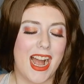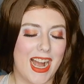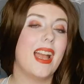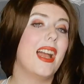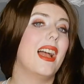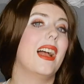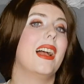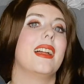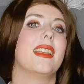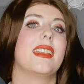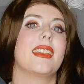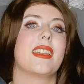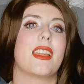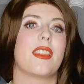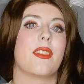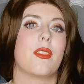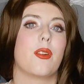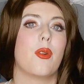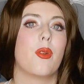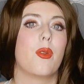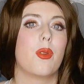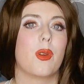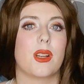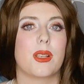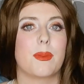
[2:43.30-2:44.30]
And
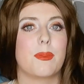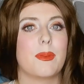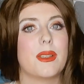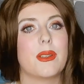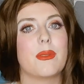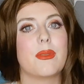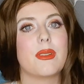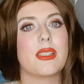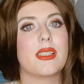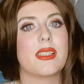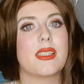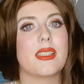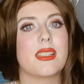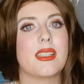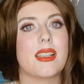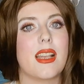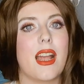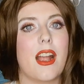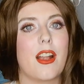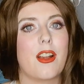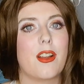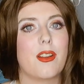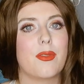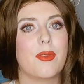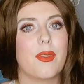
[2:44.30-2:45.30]
the horse blood was to
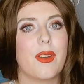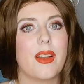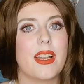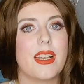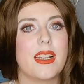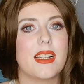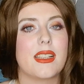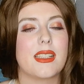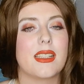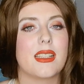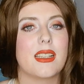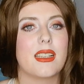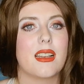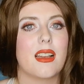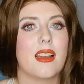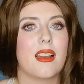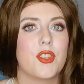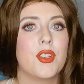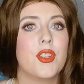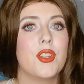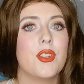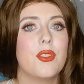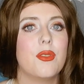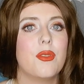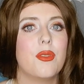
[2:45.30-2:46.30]
sacrifice
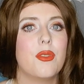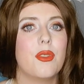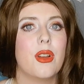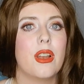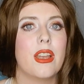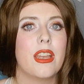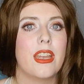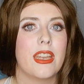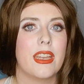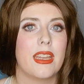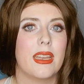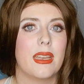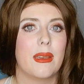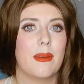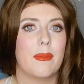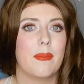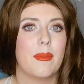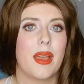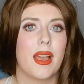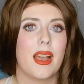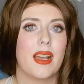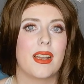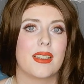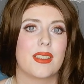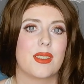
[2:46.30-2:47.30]
to
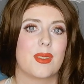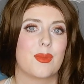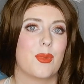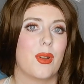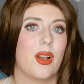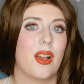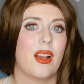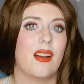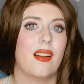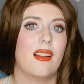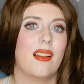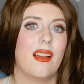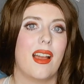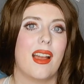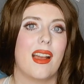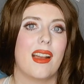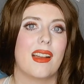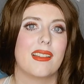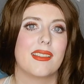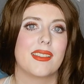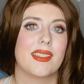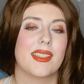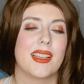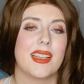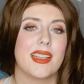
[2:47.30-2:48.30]
him, as well
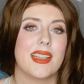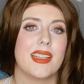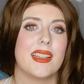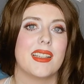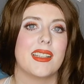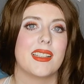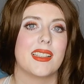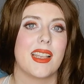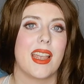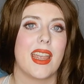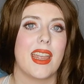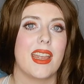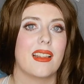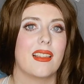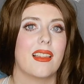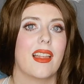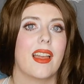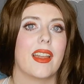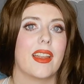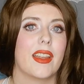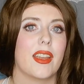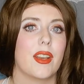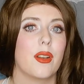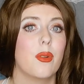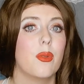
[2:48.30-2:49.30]
as his
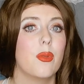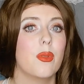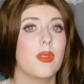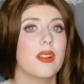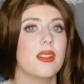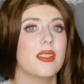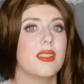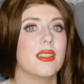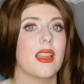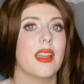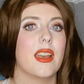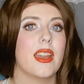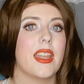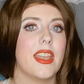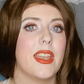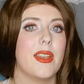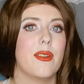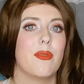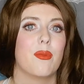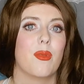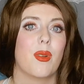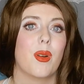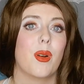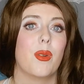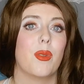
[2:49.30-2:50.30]
8-legged horse that
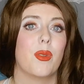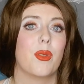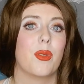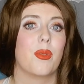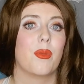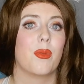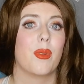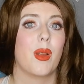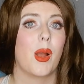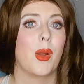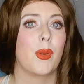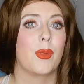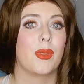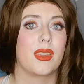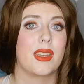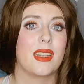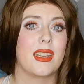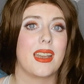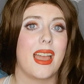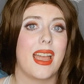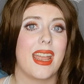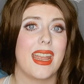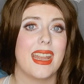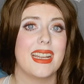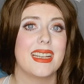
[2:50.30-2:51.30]
he rode throughout the
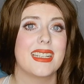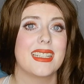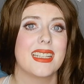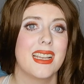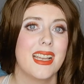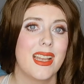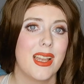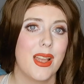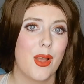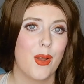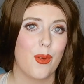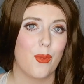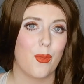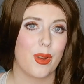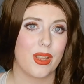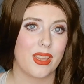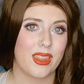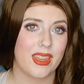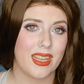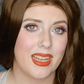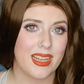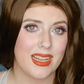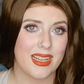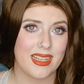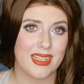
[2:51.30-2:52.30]
night
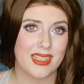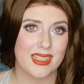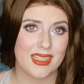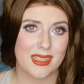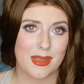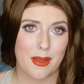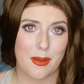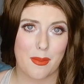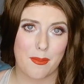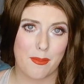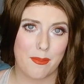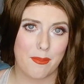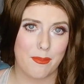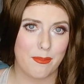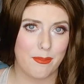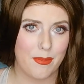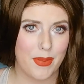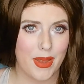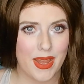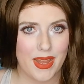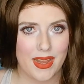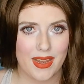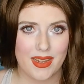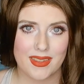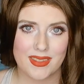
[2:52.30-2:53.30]
with his
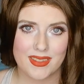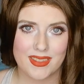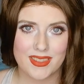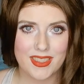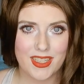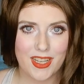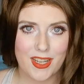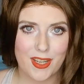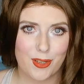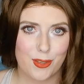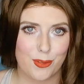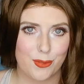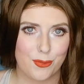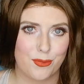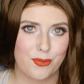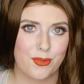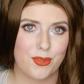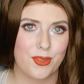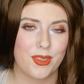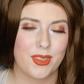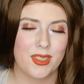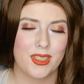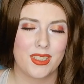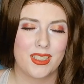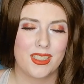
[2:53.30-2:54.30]
band
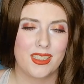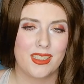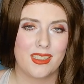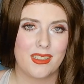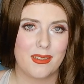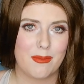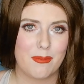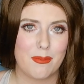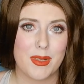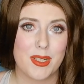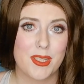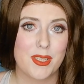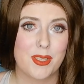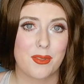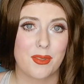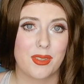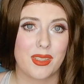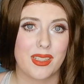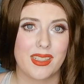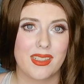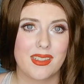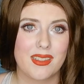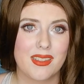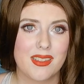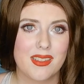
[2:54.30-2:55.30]
of
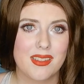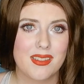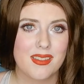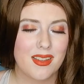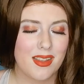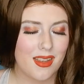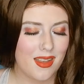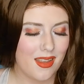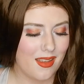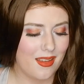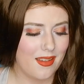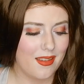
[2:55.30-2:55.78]
miscreants.